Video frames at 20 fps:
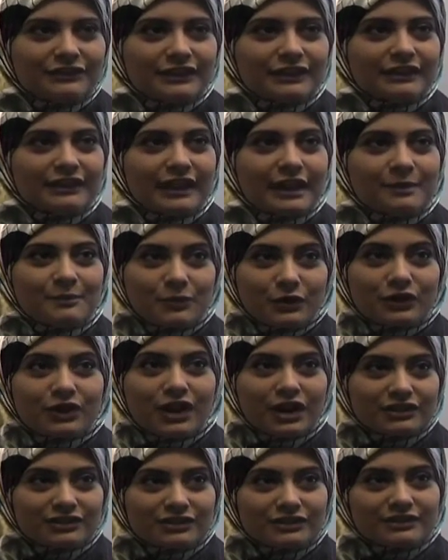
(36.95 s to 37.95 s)
and I'm more
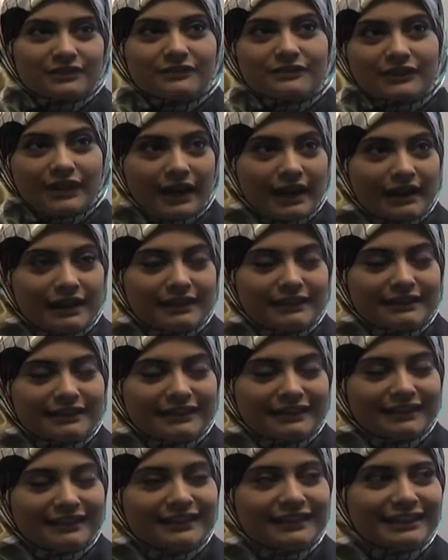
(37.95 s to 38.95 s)
conscious of that
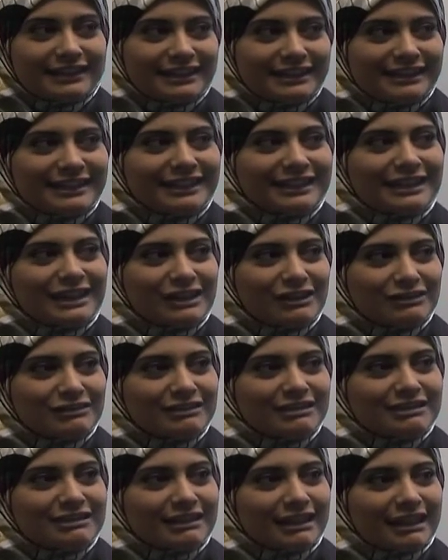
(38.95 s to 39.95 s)
than anything else.